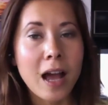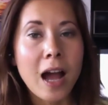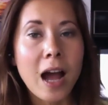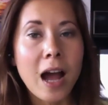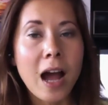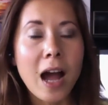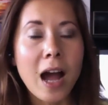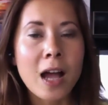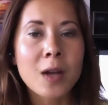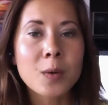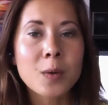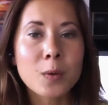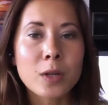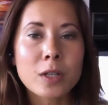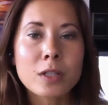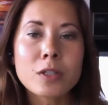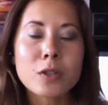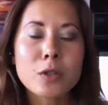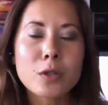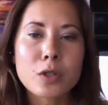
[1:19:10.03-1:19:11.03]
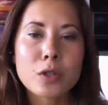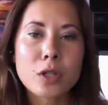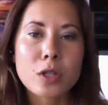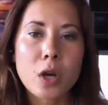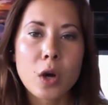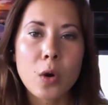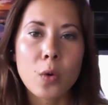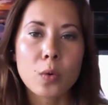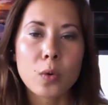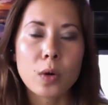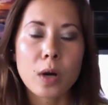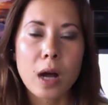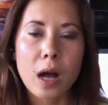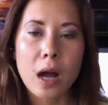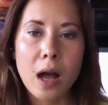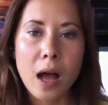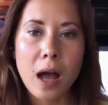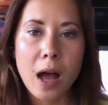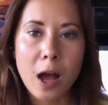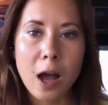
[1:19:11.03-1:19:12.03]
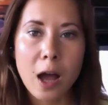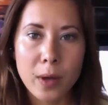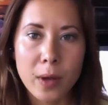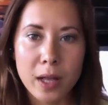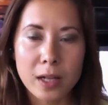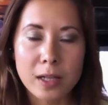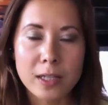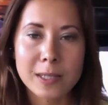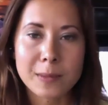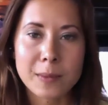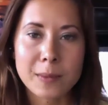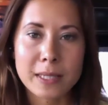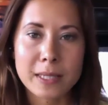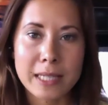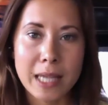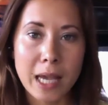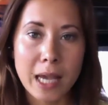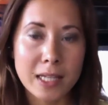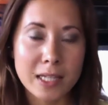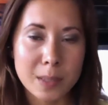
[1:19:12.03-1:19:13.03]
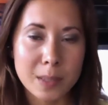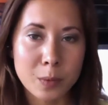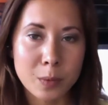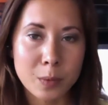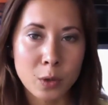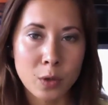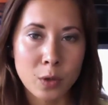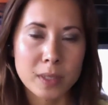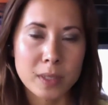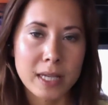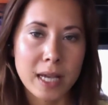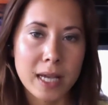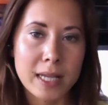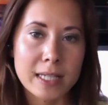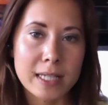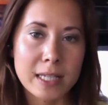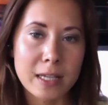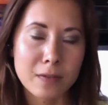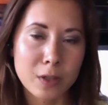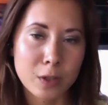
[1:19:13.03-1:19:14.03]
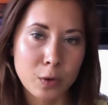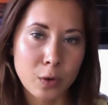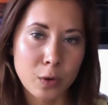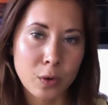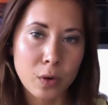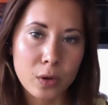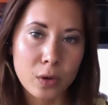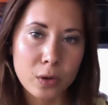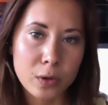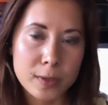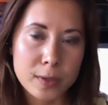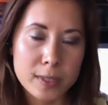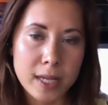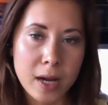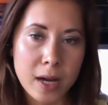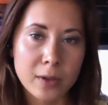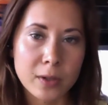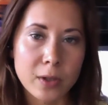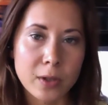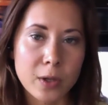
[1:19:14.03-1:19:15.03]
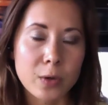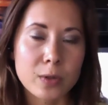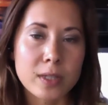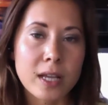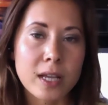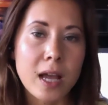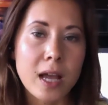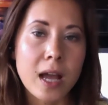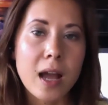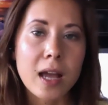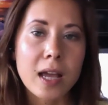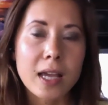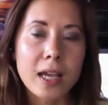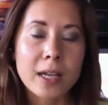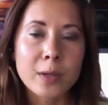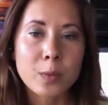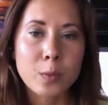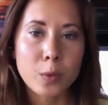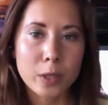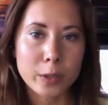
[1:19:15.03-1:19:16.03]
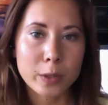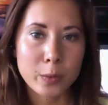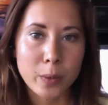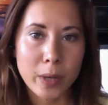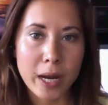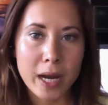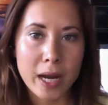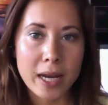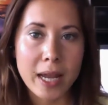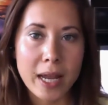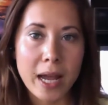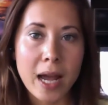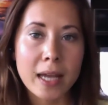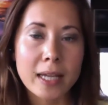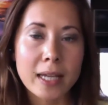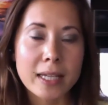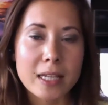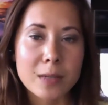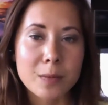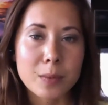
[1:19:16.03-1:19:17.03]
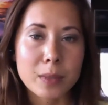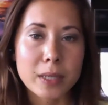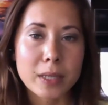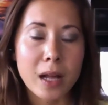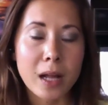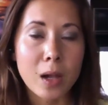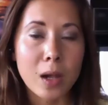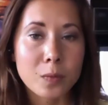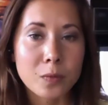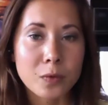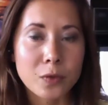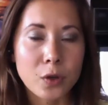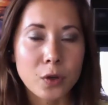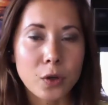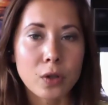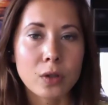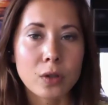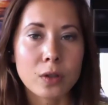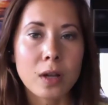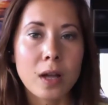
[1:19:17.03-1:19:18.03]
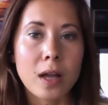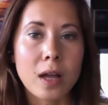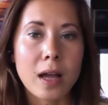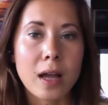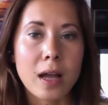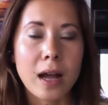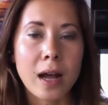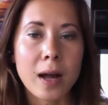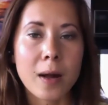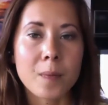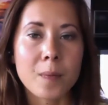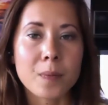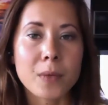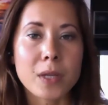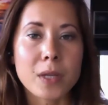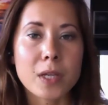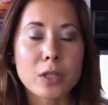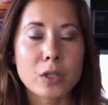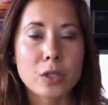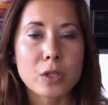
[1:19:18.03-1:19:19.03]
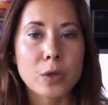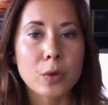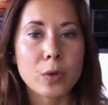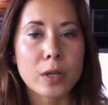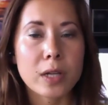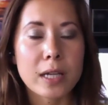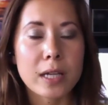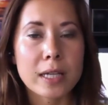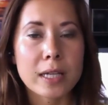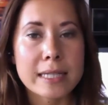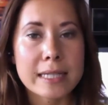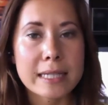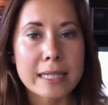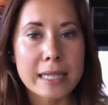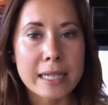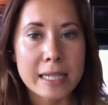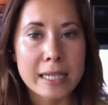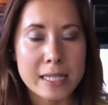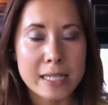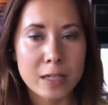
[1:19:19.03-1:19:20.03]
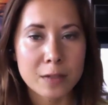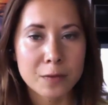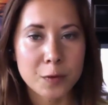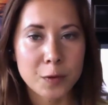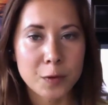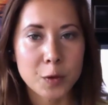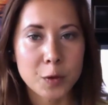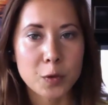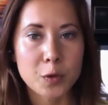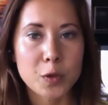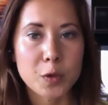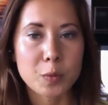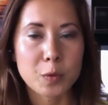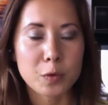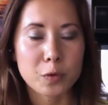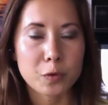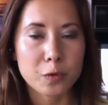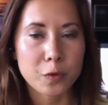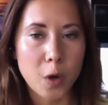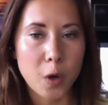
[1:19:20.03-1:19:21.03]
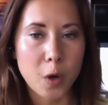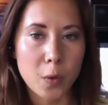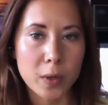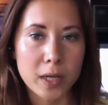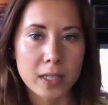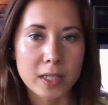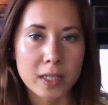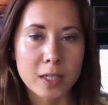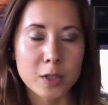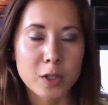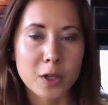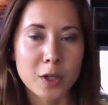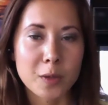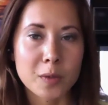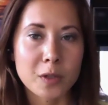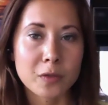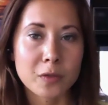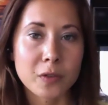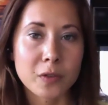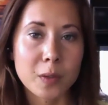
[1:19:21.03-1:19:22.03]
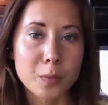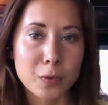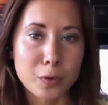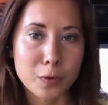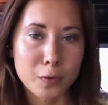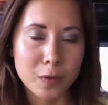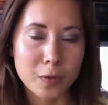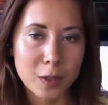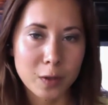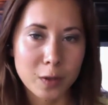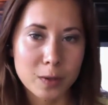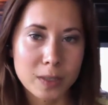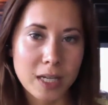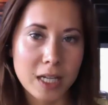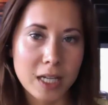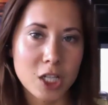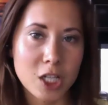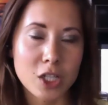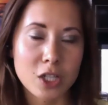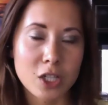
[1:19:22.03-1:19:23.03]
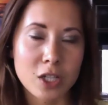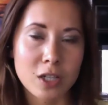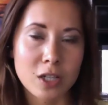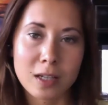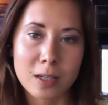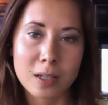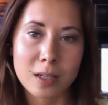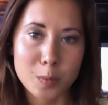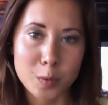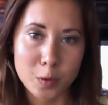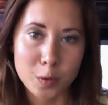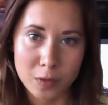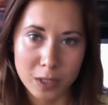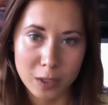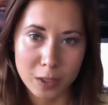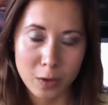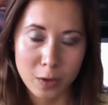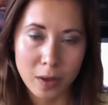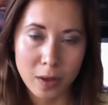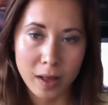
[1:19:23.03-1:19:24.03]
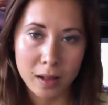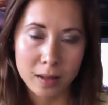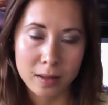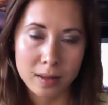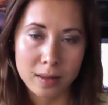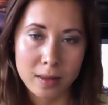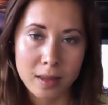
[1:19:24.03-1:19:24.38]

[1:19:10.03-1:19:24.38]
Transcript: I want to know how else, besides the book, besides giving you all those downloads, in what way I can be helpful, so it's easier for you to move forward in terms of improving your digestion and improving your health.